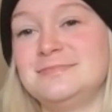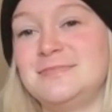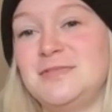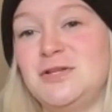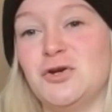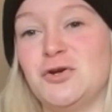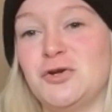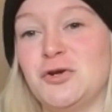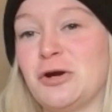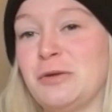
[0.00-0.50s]

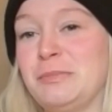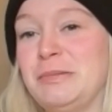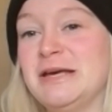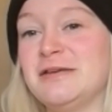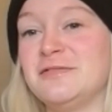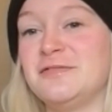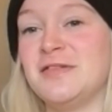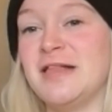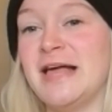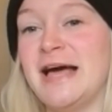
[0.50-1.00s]
your
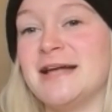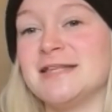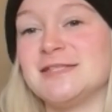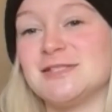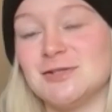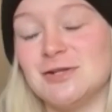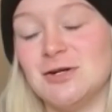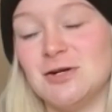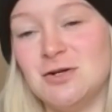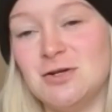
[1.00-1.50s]
European flats
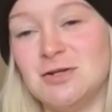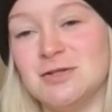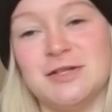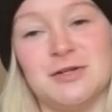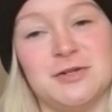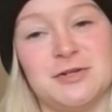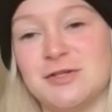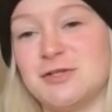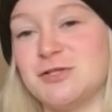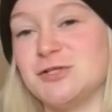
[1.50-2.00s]

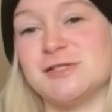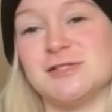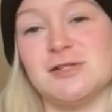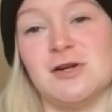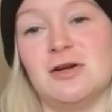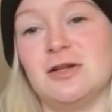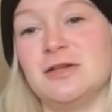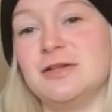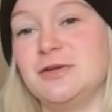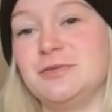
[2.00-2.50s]
they're just
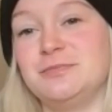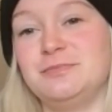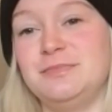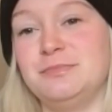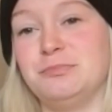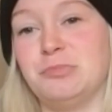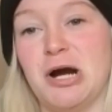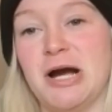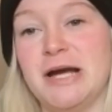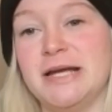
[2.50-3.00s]
all
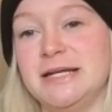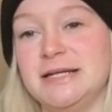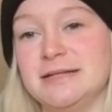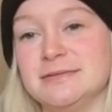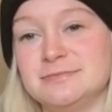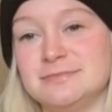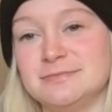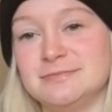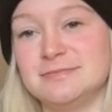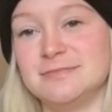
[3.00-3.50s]

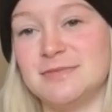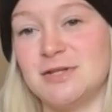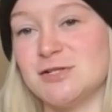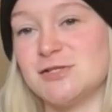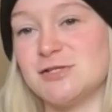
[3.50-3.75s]
briny. They're